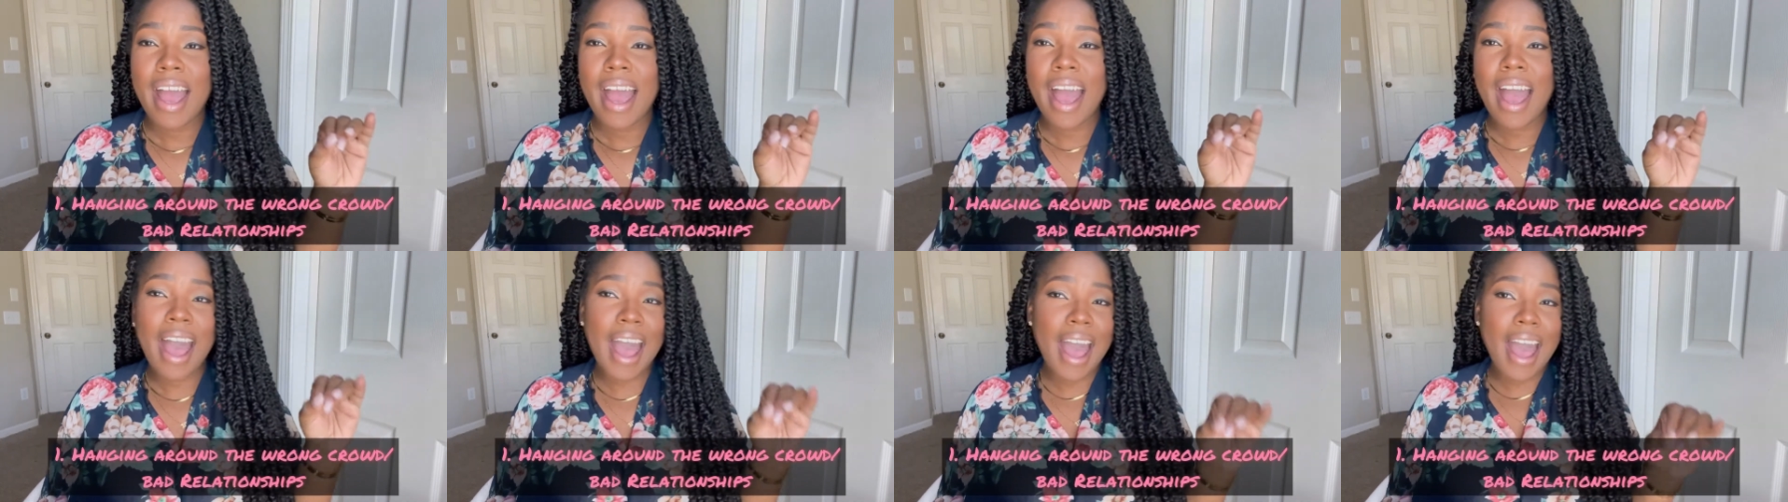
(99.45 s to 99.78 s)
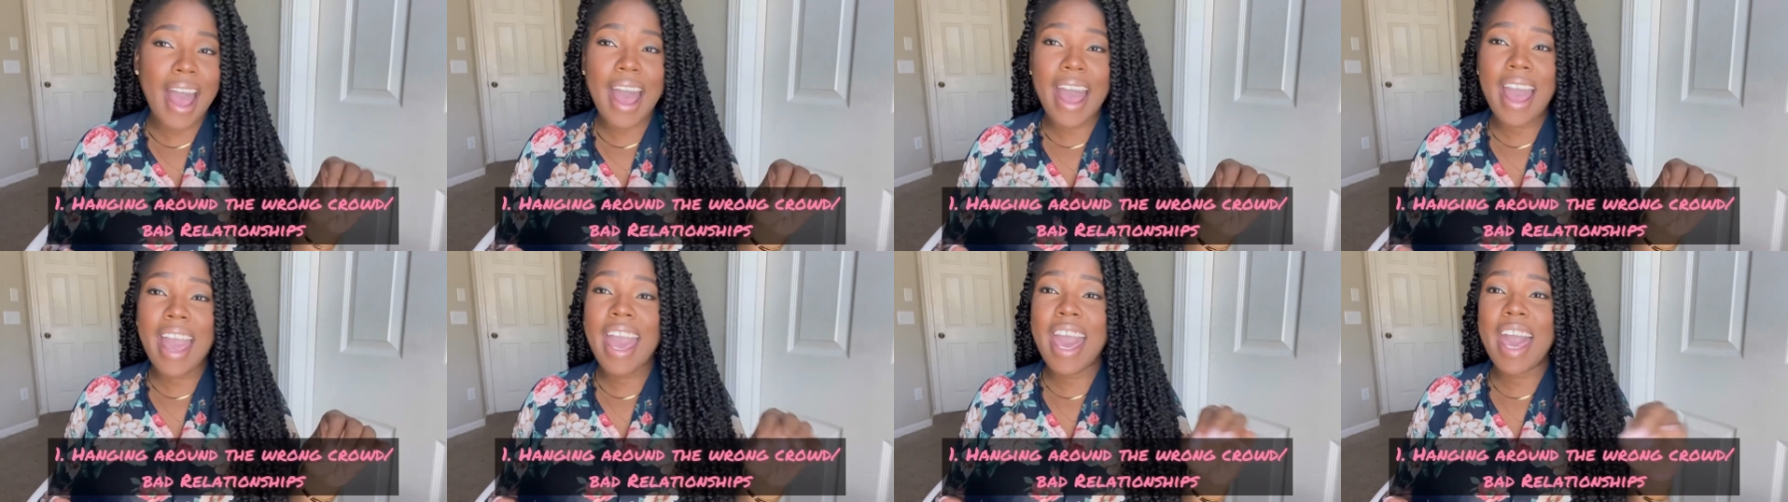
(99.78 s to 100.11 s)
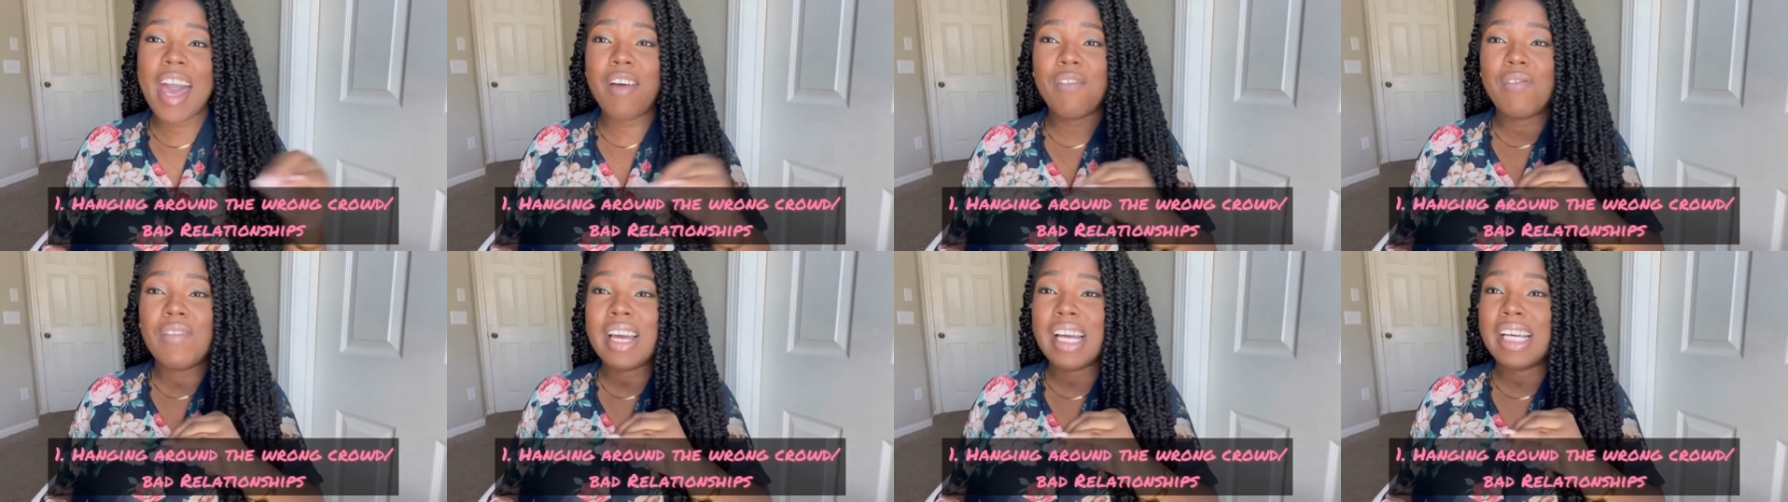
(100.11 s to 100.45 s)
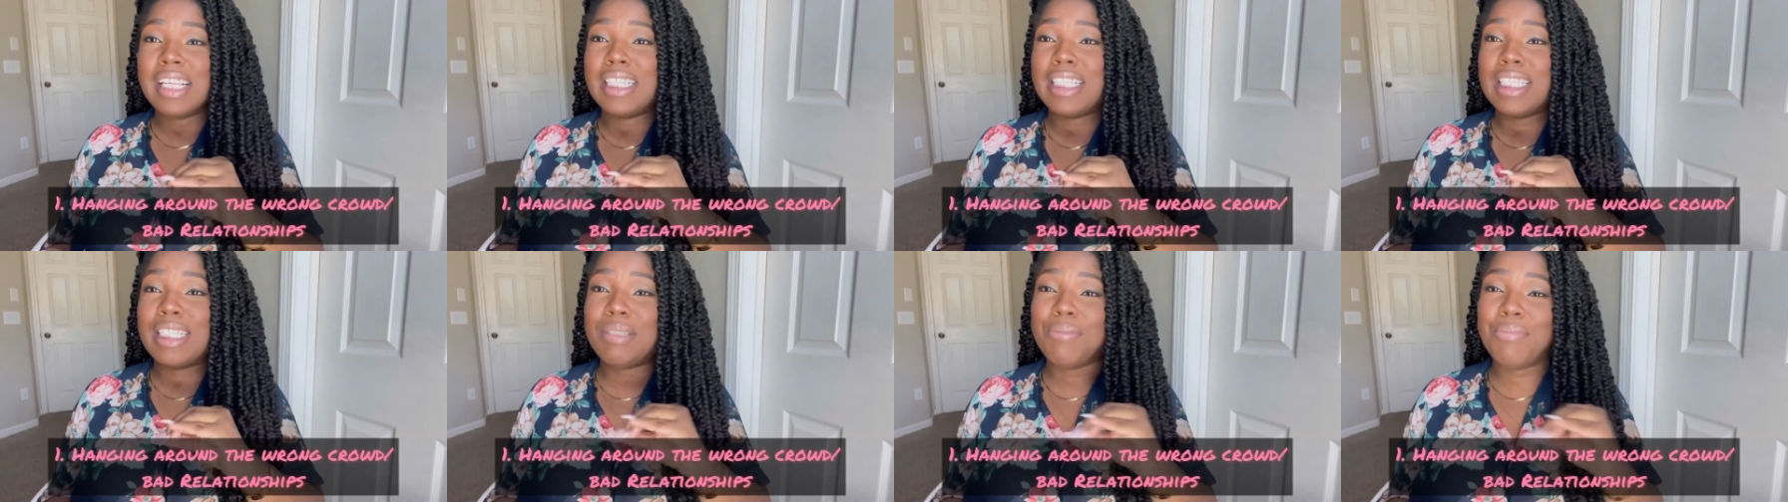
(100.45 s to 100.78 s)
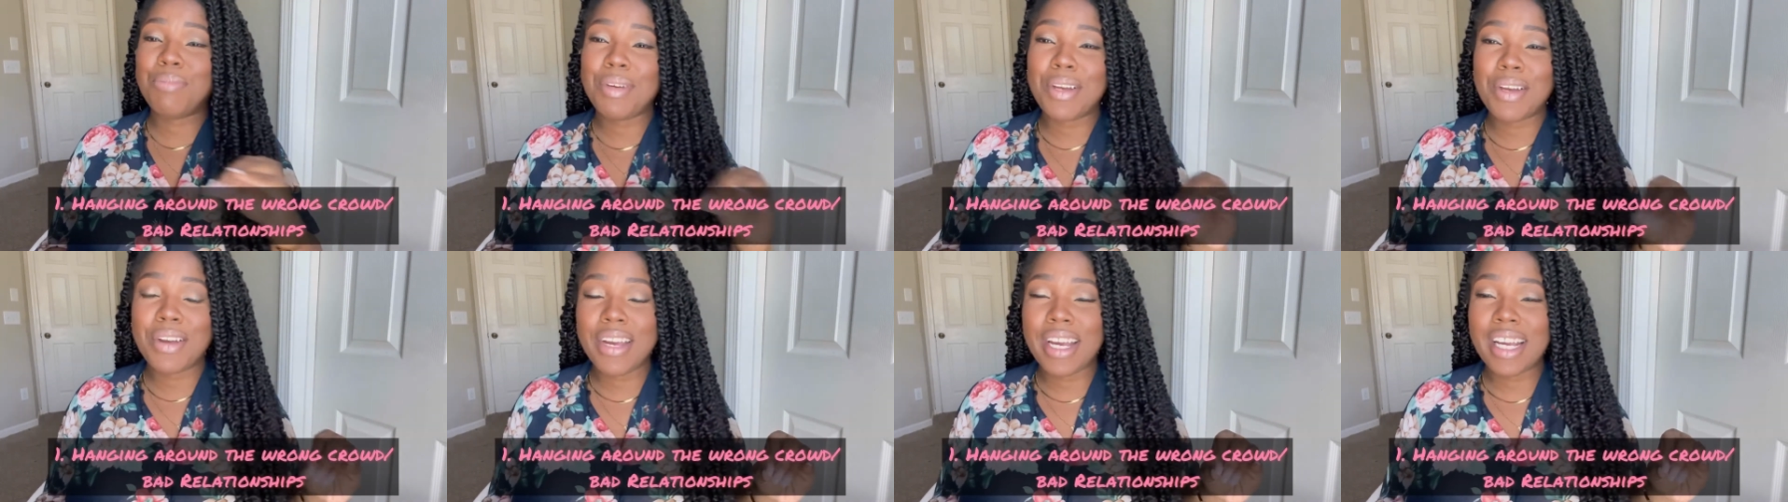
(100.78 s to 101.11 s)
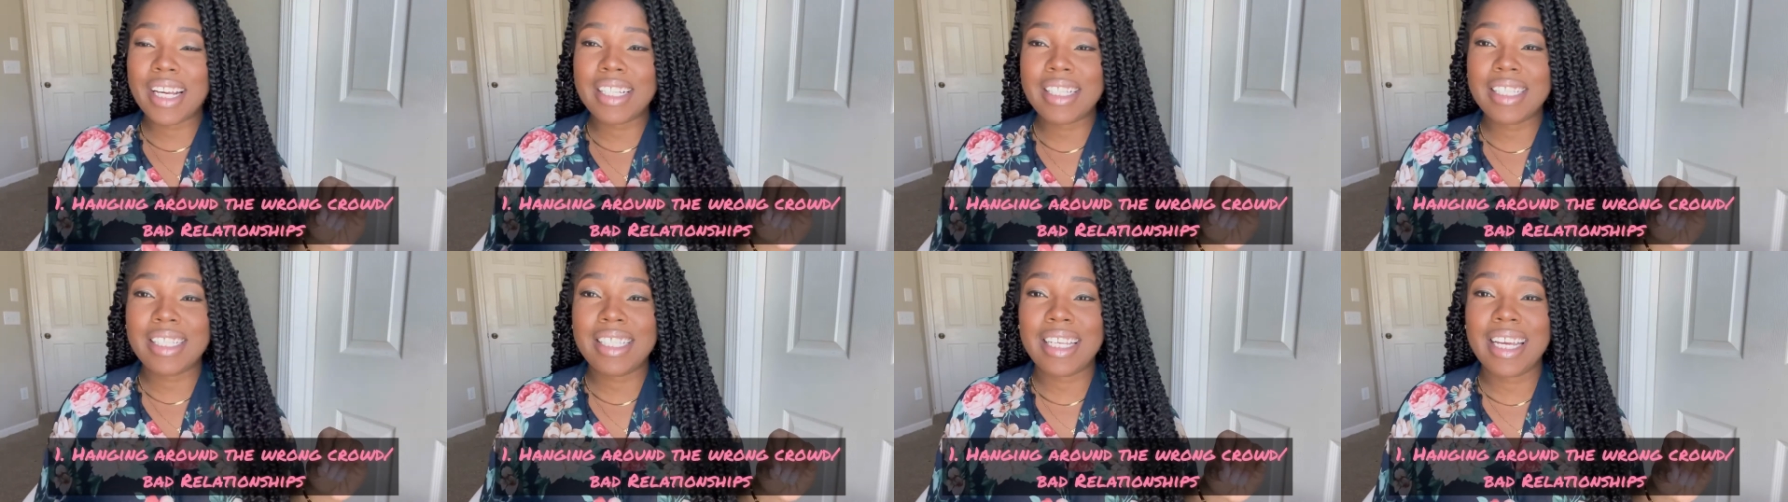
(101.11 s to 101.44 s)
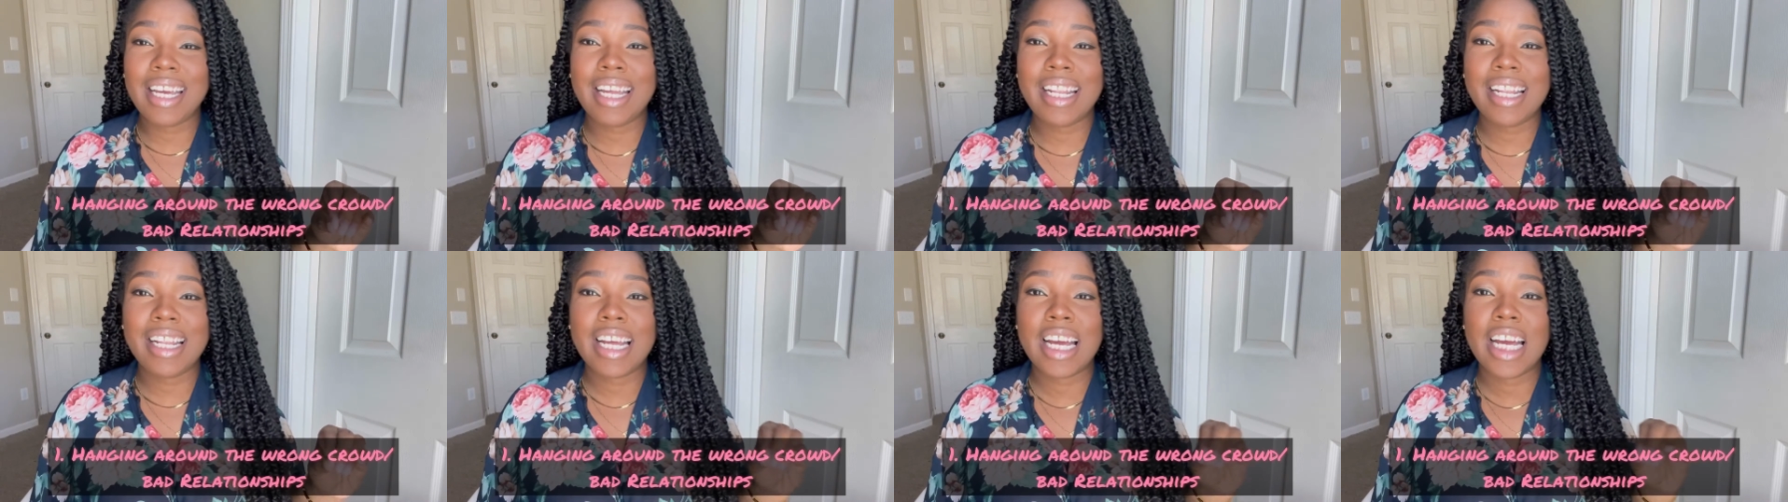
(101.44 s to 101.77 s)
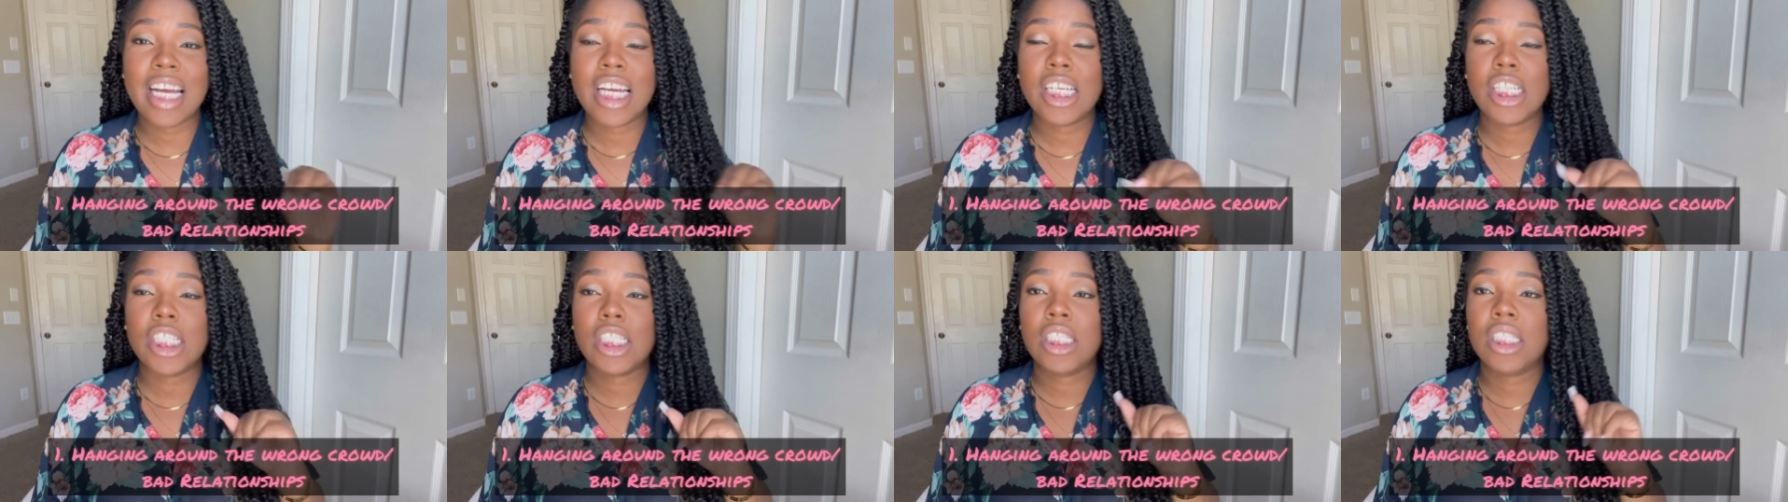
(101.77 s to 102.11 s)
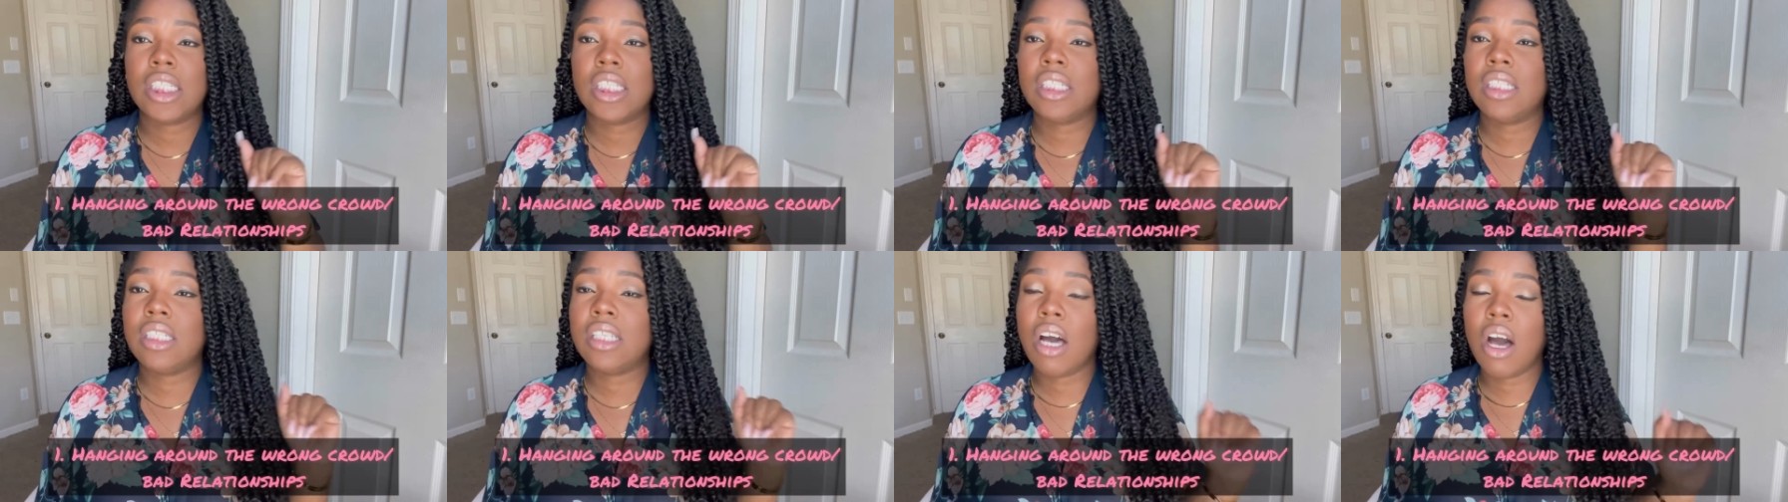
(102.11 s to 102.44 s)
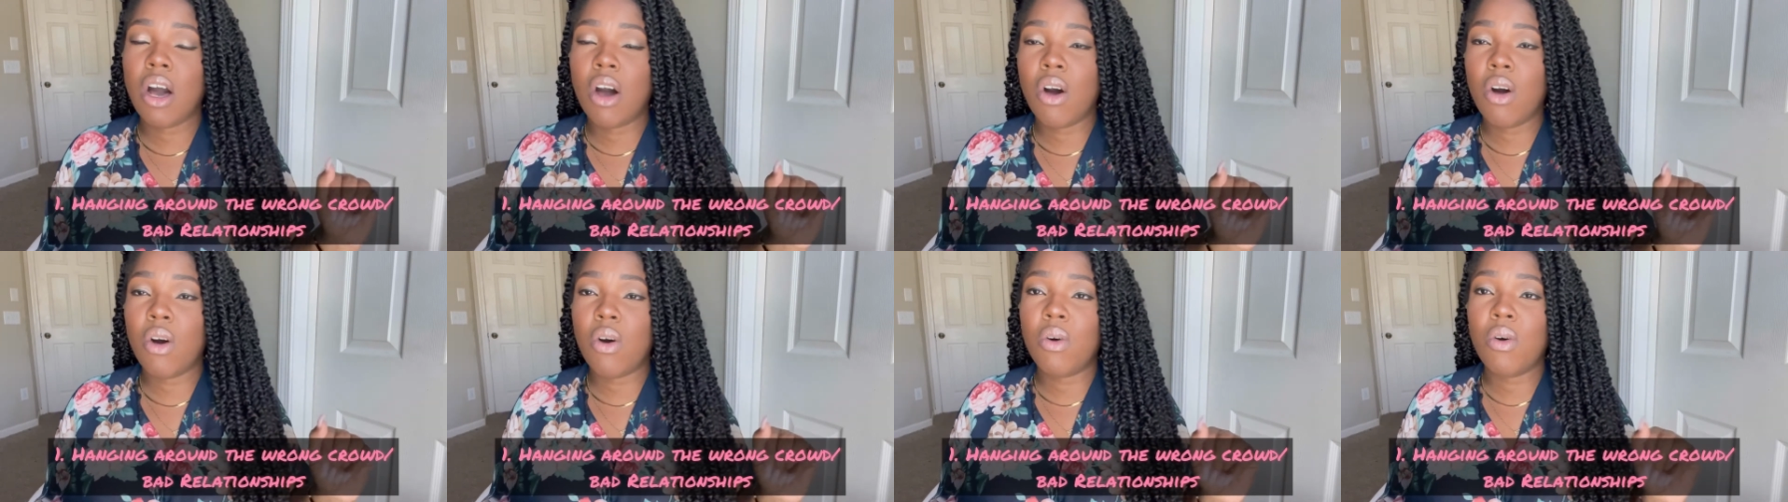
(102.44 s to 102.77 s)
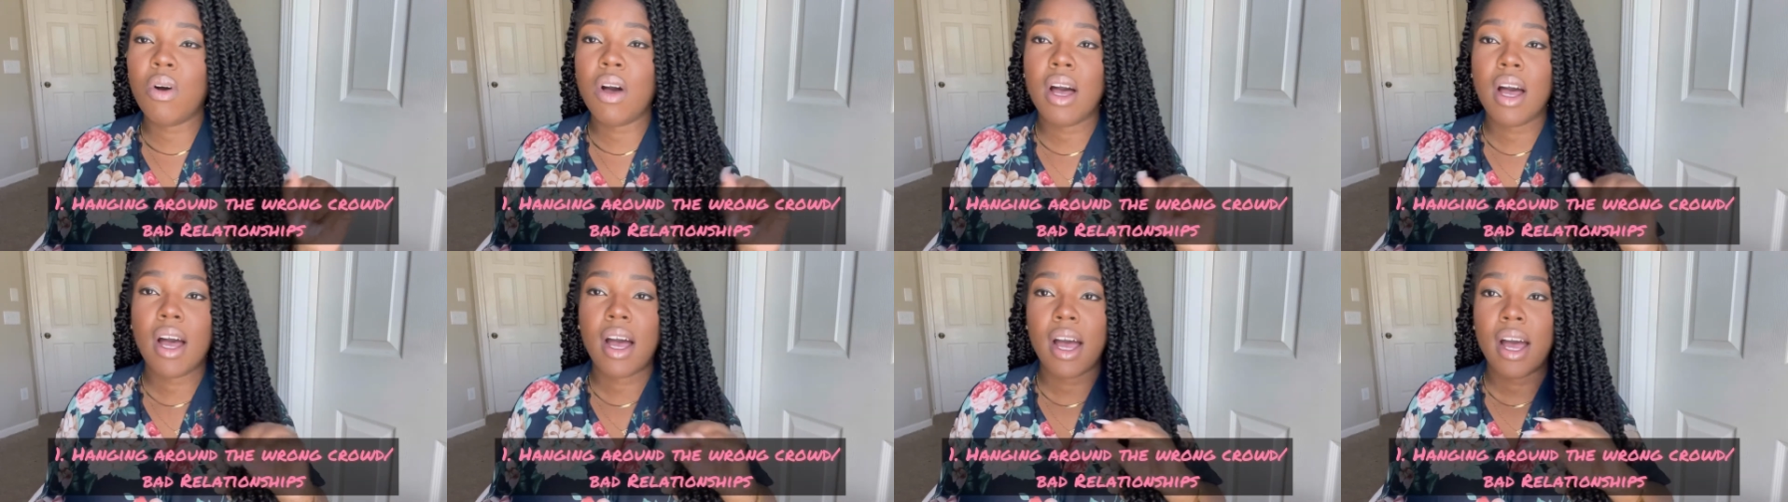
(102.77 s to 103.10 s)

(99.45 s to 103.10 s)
I have experienced it so